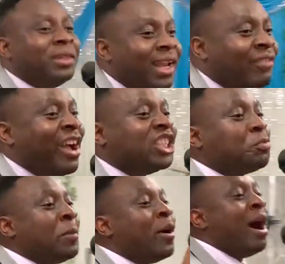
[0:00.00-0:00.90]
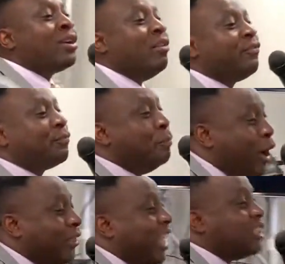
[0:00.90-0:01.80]
to deliver his people out of
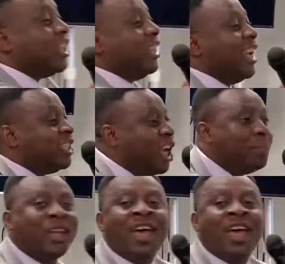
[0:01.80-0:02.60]
bondage in Egypt,